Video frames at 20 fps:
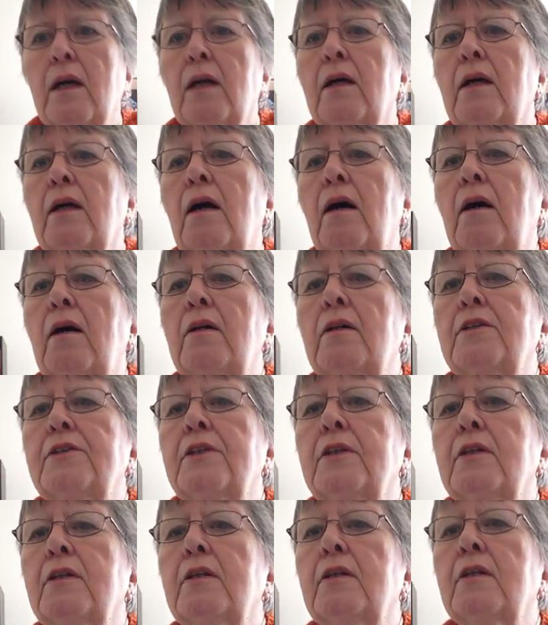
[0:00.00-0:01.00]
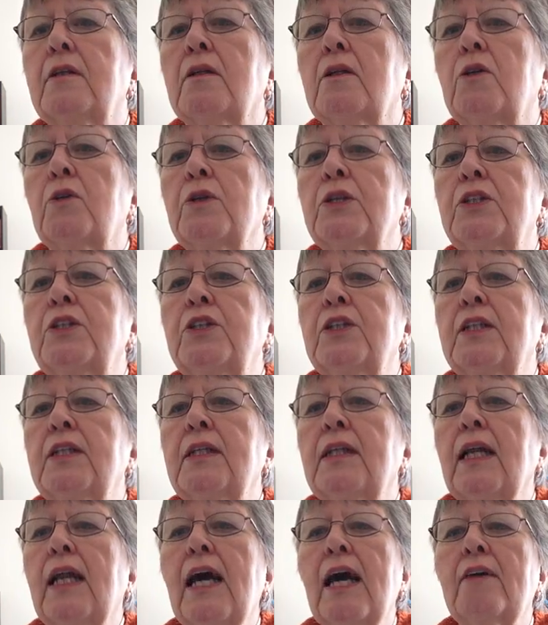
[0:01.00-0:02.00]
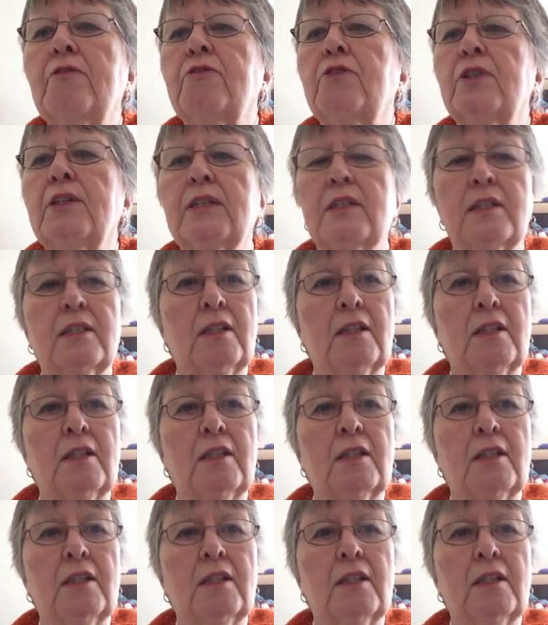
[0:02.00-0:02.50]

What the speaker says: called Christian Lavren's